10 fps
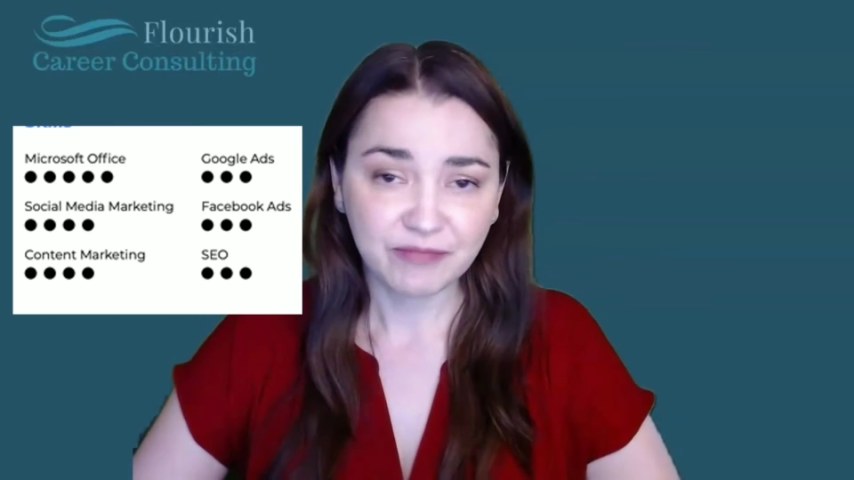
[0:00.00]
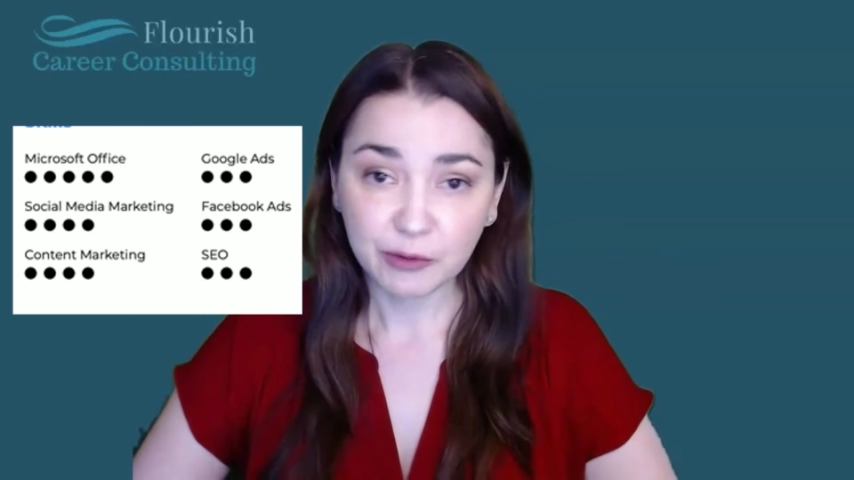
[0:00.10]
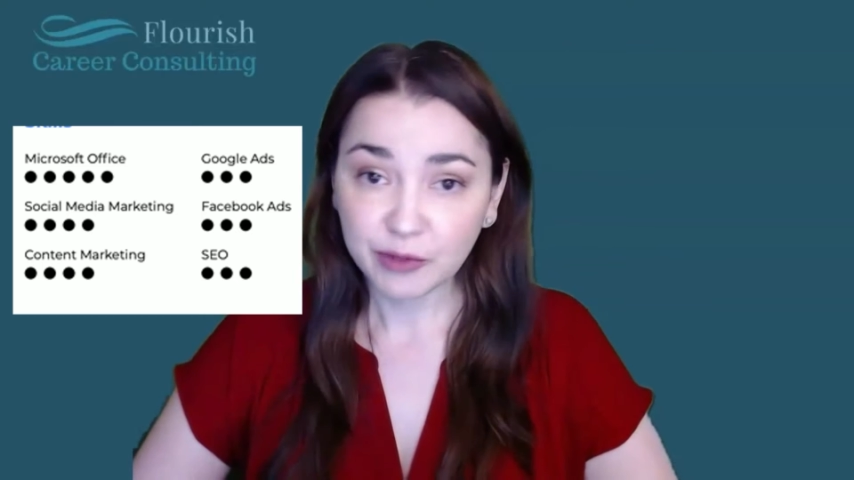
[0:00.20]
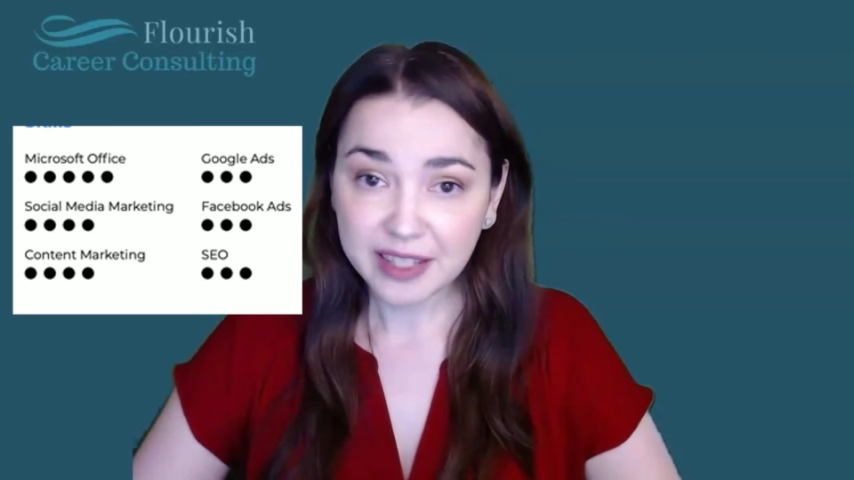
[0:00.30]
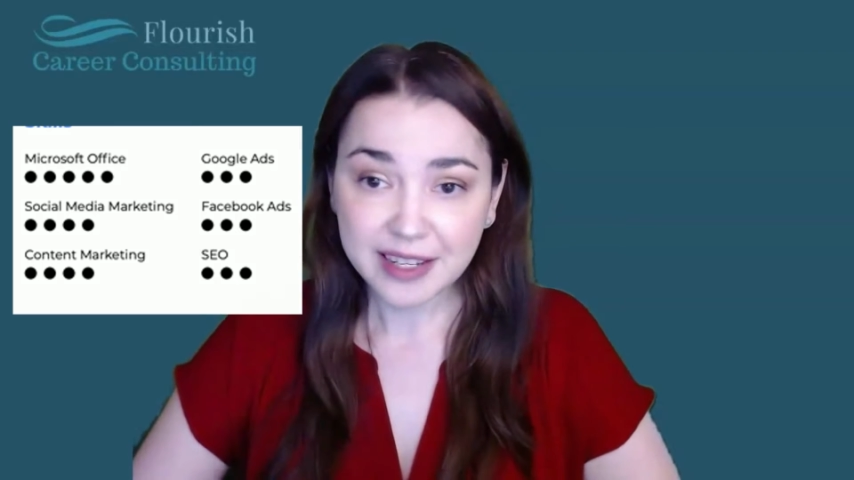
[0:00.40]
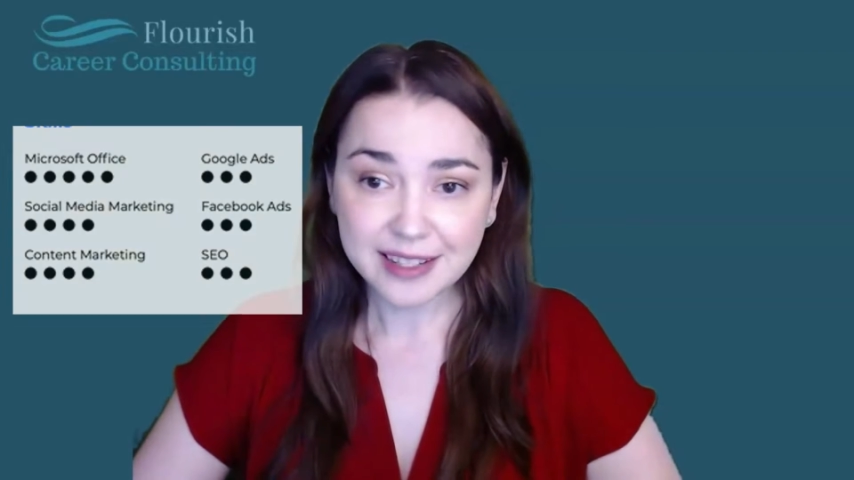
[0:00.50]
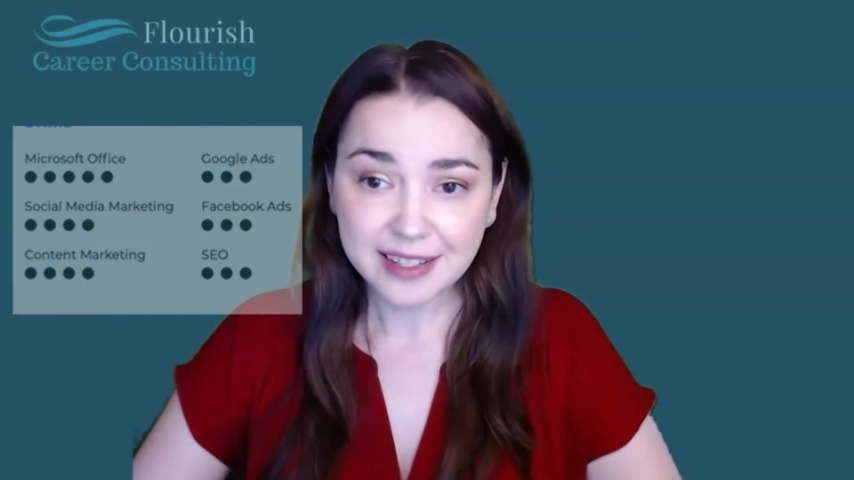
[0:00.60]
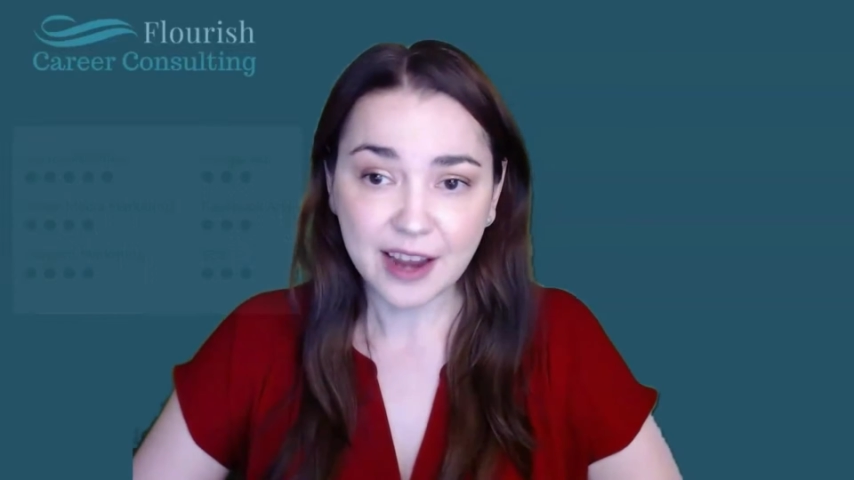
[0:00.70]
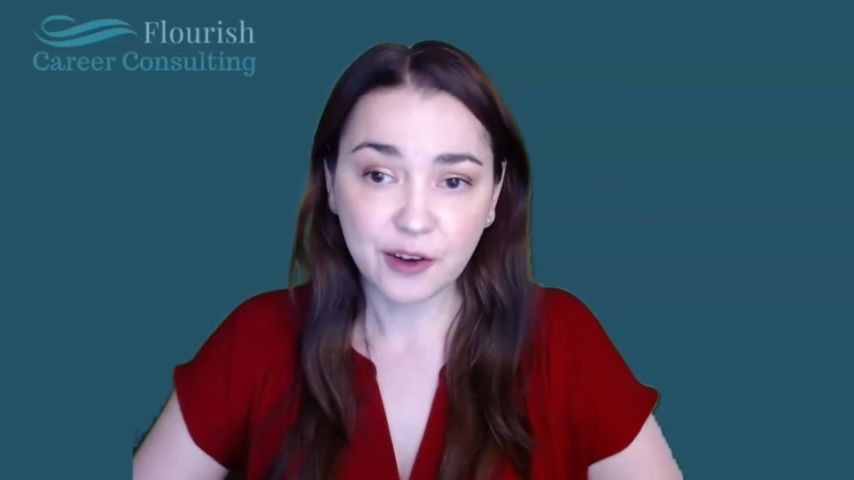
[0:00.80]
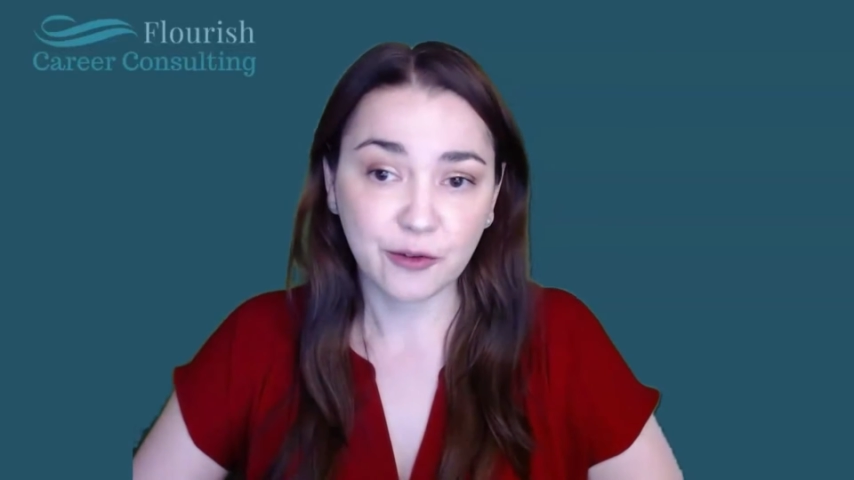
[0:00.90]
really isn't
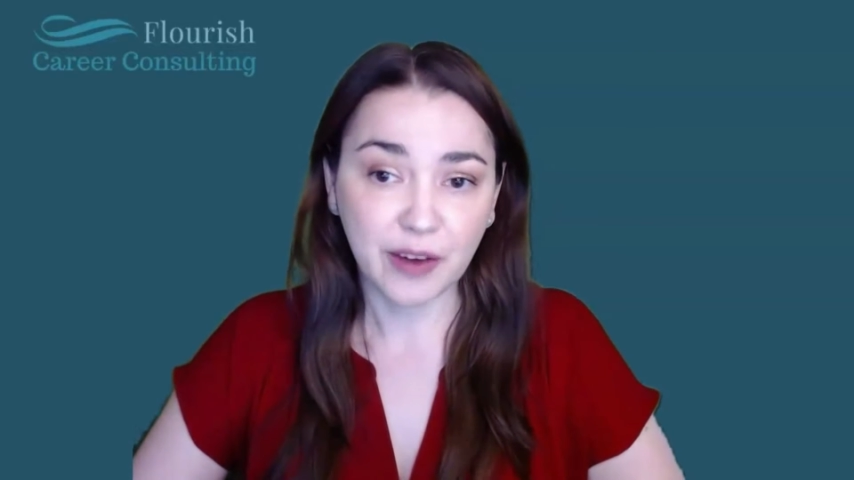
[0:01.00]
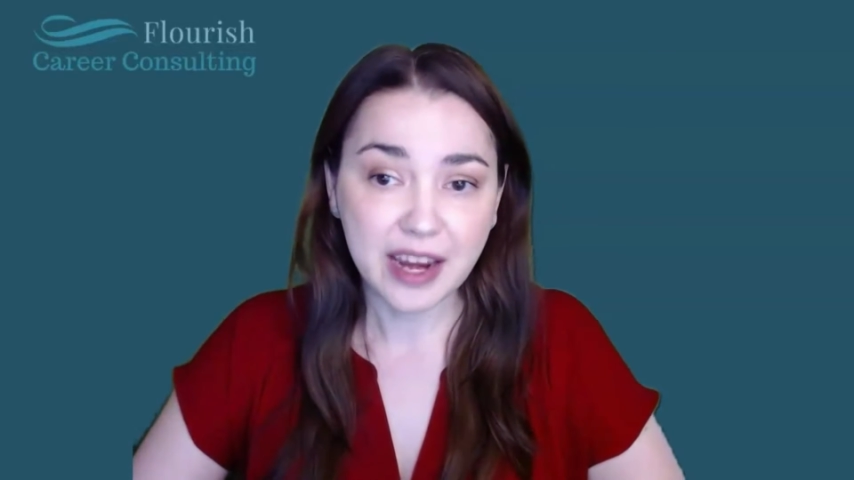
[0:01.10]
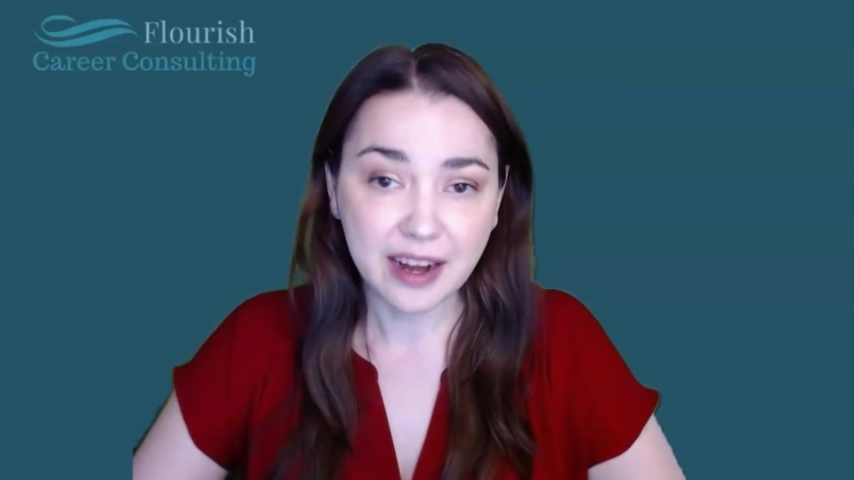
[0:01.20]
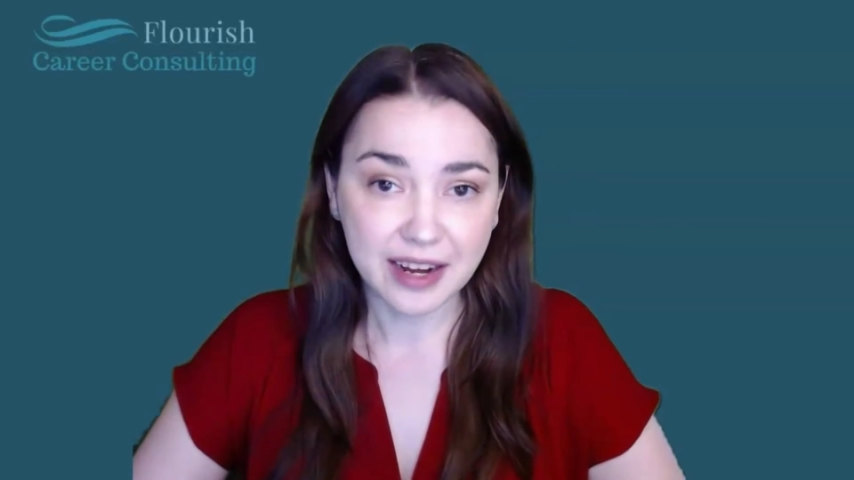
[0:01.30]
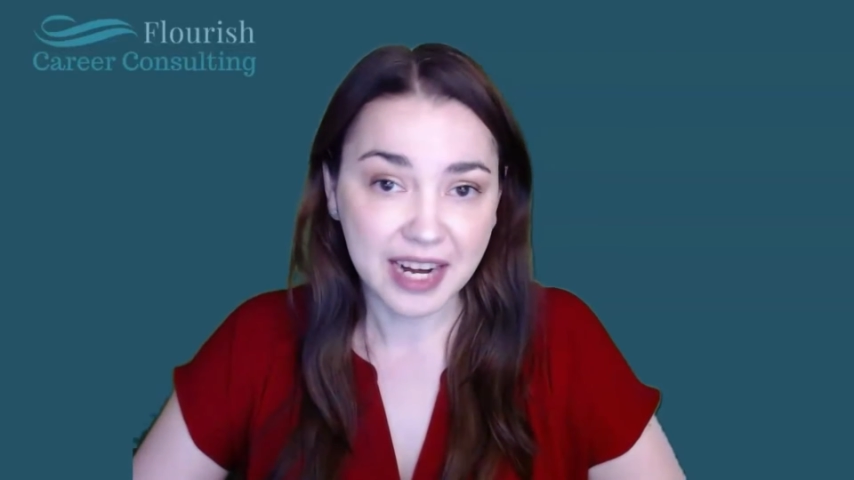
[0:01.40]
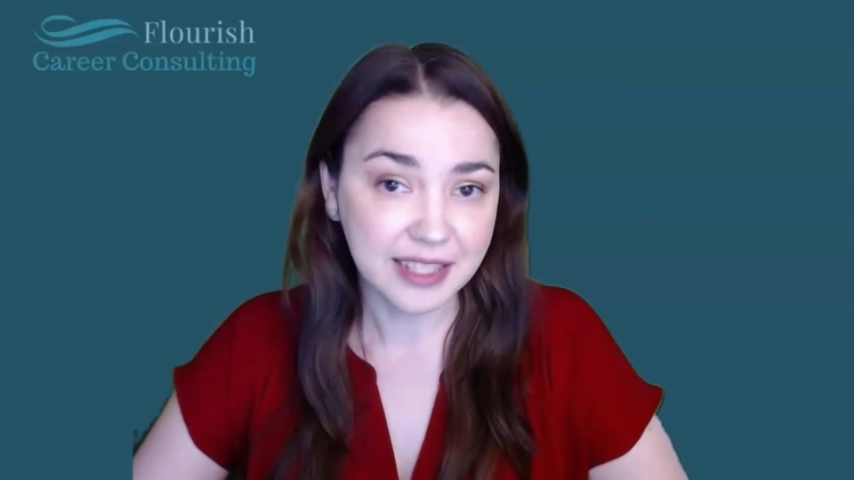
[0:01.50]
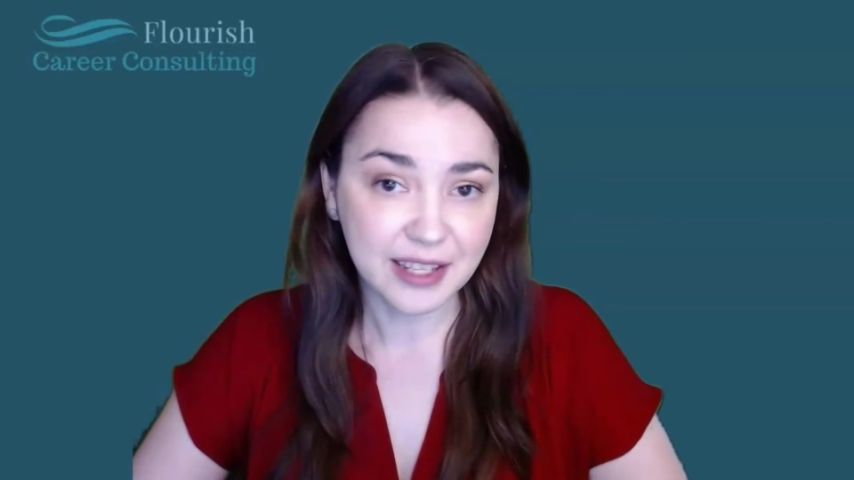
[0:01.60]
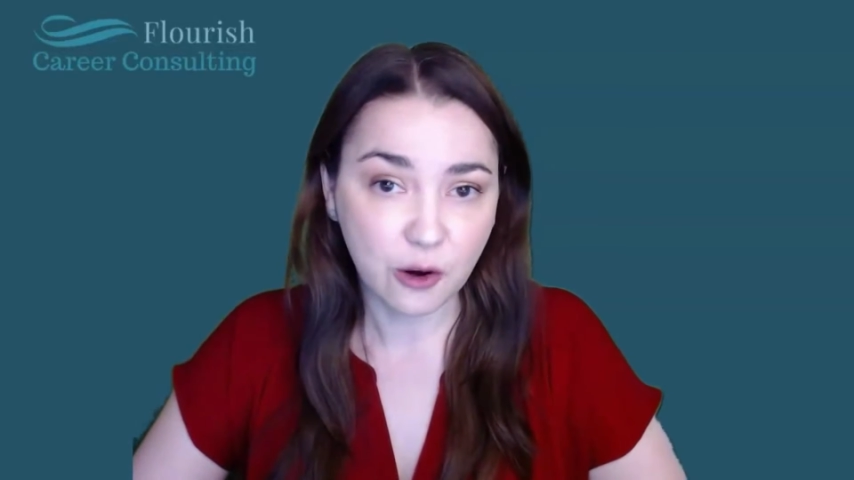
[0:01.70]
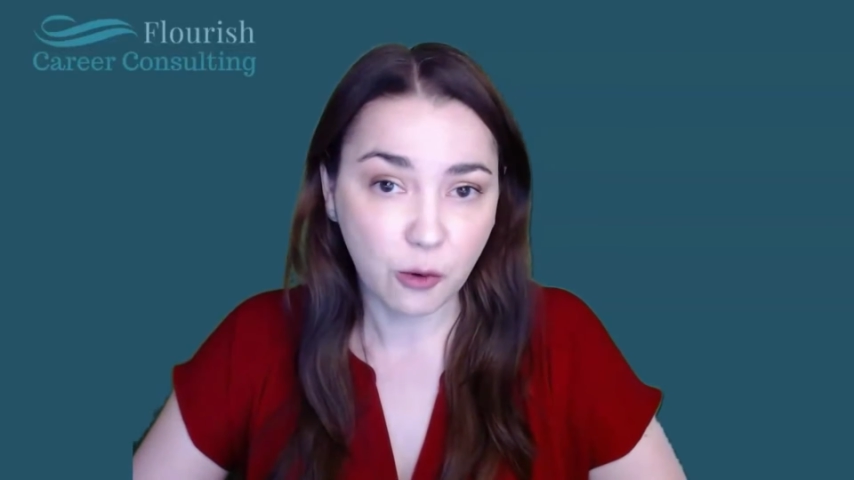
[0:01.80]
that great at SEO